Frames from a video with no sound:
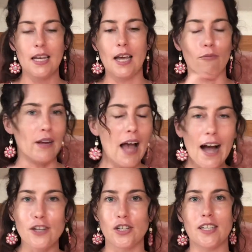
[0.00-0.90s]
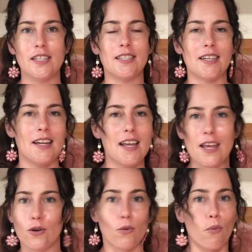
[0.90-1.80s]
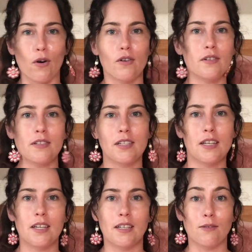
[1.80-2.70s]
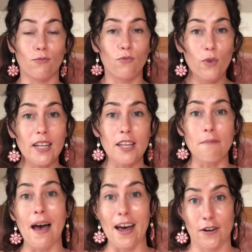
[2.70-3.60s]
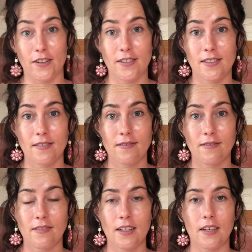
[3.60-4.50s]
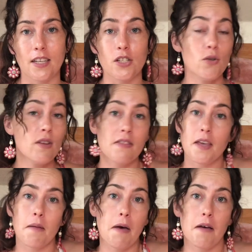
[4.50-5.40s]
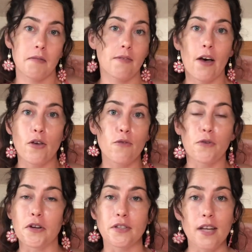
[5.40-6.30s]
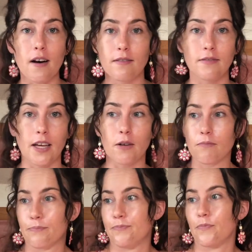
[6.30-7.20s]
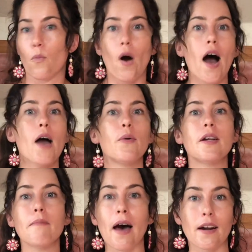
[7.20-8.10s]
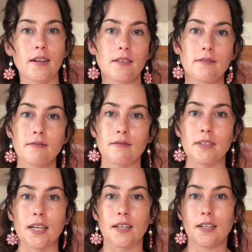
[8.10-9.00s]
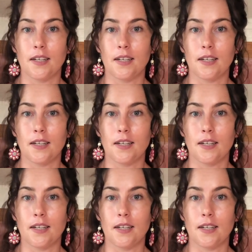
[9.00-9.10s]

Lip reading: reactions and inner world really matters. And you can think about the value for yourself. Like, why would it matter? Like,